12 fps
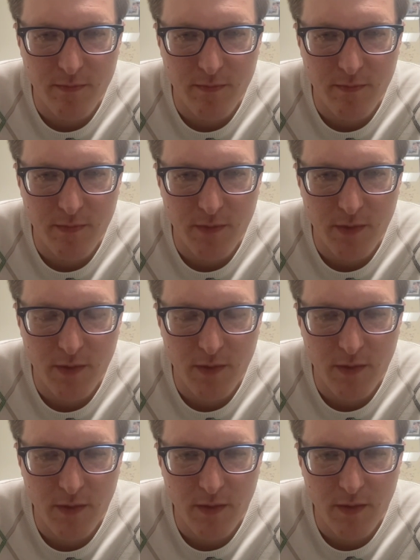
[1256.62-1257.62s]

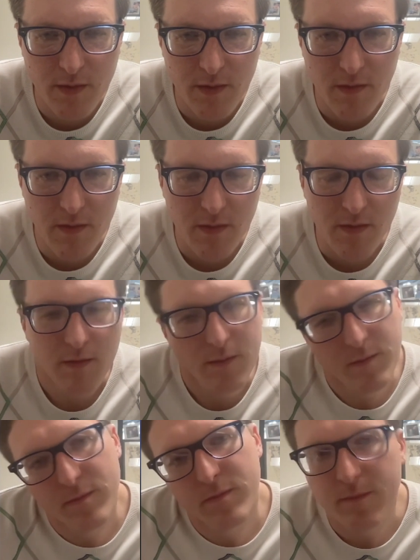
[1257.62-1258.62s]

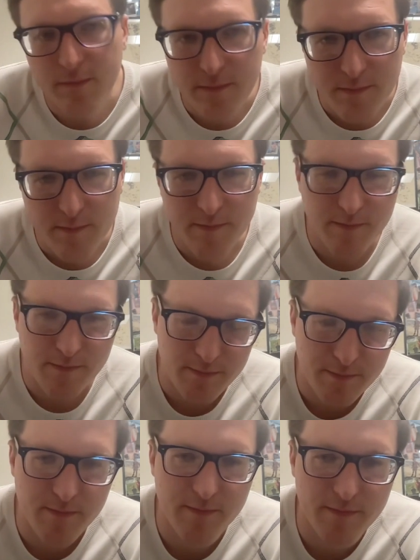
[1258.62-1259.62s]

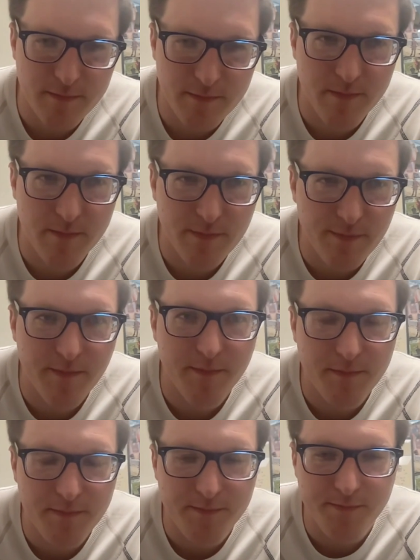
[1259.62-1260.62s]

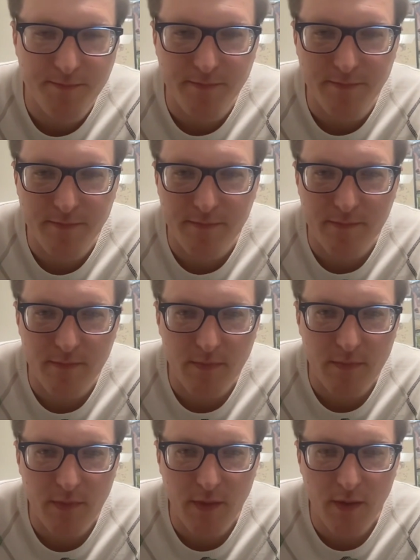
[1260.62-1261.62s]

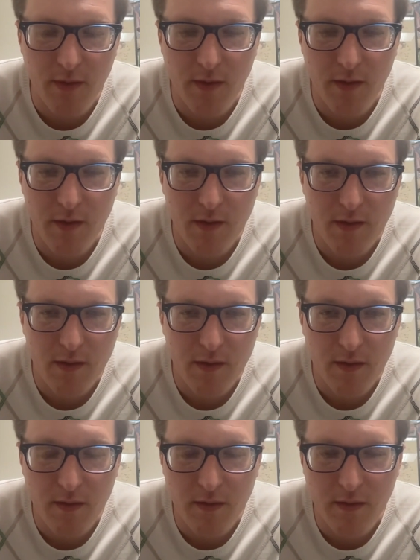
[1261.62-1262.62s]

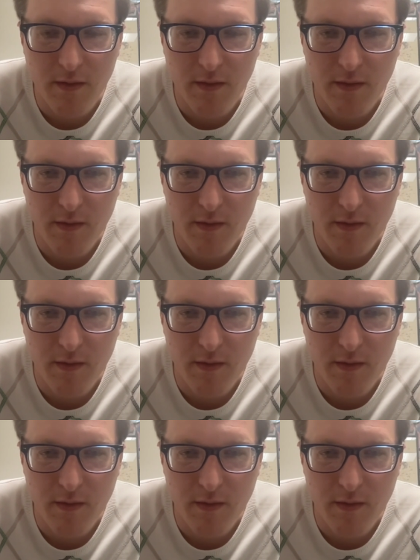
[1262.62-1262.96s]
(not speaking)